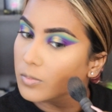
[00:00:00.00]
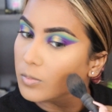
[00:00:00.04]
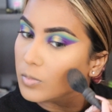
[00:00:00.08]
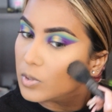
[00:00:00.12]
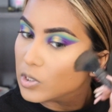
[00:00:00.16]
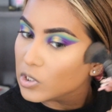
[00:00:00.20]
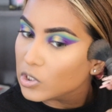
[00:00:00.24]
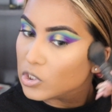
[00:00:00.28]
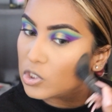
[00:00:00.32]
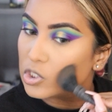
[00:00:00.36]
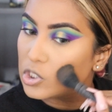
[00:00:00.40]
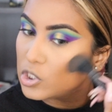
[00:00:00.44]

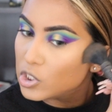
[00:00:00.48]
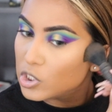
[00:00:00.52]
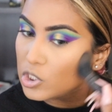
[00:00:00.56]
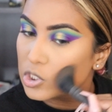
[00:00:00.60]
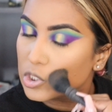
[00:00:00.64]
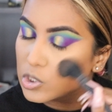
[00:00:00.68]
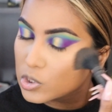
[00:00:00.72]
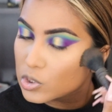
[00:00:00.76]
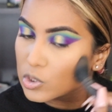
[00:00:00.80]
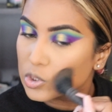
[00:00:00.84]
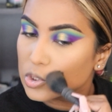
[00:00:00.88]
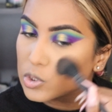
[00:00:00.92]
My
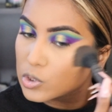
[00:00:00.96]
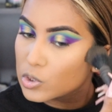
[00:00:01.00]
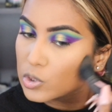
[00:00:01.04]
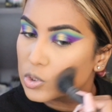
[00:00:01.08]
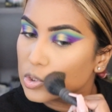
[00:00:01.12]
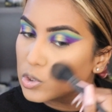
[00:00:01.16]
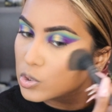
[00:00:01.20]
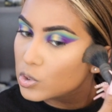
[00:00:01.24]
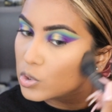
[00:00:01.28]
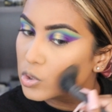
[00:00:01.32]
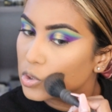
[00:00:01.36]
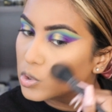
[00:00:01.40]

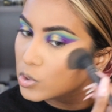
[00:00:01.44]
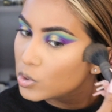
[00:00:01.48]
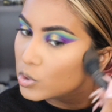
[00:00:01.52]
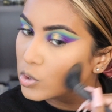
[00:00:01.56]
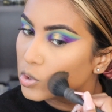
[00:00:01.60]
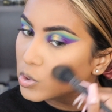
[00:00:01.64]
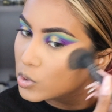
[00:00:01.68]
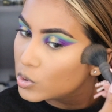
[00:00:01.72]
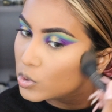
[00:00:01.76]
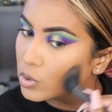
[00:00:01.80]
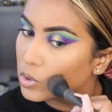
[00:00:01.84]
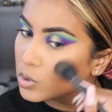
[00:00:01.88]
cheeks.
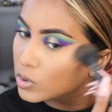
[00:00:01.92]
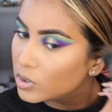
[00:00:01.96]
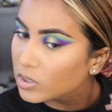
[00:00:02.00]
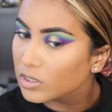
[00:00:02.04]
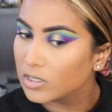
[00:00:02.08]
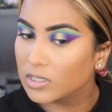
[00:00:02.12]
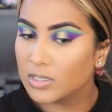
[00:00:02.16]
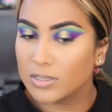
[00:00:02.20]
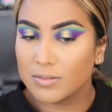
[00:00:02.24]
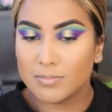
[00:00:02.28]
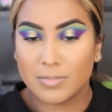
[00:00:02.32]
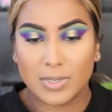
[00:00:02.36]

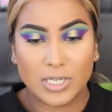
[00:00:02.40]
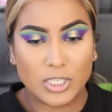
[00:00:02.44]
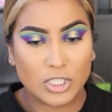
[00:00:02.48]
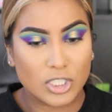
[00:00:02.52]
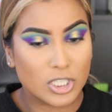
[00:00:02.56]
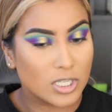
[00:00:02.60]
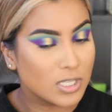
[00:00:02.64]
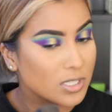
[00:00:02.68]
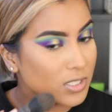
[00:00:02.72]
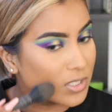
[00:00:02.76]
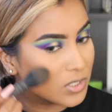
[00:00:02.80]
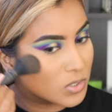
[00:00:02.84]
Oh, my
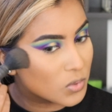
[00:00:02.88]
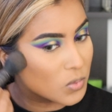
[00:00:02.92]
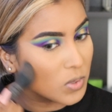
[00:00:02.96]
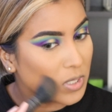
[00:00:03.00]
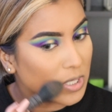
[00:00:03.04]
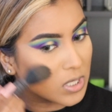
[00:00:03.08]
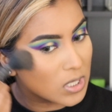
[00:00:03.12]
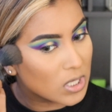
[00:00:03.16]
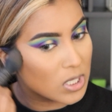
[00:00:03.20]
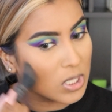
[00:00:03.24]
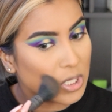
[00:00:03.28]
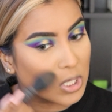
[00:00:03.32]
chair is
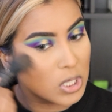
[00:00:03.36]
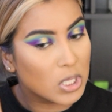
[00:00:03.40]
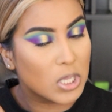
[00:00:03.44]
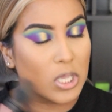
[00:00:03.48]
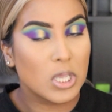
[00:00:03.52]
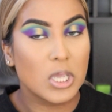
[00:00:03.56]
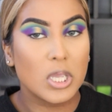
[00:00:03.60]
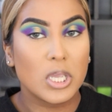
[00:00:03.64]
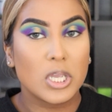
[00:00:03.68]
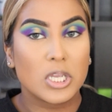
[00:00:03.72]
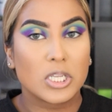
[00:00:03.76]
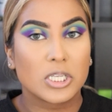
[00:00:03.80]
squeaking.
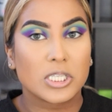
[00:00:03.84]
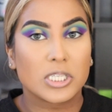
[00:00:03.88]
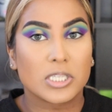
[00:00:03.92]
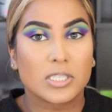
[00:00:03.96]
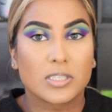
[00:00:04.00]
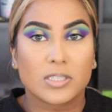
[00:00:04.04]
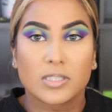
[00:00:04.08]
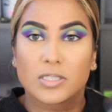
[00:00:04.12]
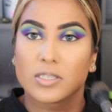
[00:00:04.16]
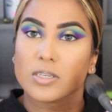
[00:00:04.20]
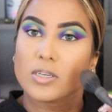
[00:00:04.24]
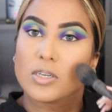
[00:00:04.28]

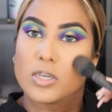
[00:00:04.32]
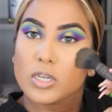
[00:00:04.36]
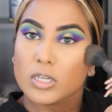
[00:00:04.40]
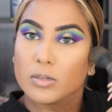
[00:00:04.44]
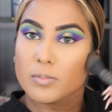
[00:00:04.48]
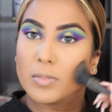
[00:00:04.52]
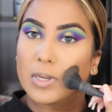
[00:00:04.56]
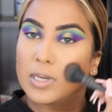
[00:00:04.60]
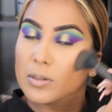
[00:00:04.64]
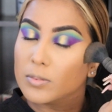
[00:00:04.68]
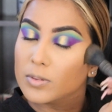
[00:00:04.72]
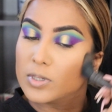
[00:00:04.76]
Just
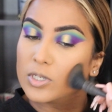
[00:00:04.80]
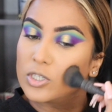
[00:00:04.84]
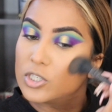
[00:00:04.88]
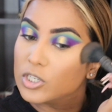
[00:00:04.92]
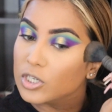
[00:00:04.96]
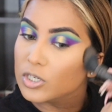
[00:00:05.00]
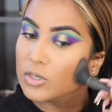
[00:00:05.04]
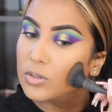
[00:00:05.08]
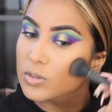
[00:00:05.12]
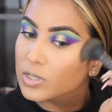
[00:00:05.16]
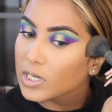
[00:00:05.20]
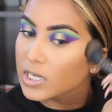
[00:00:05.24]
don't mind my
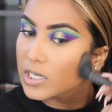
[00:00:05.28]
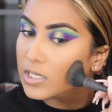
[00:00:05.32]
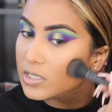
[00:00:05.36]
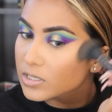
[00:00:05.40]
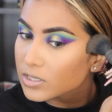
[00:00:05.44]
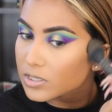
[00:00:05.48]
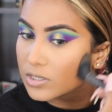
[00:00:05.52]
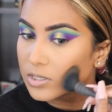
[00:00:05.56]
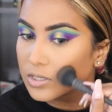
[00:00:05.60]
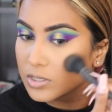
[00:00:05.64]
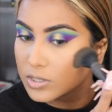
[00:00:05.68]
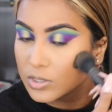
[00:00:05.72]
chair, you
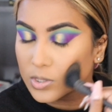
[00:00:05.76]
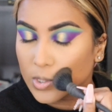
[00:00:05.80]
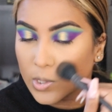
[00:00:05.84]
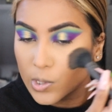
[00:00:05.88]
guys.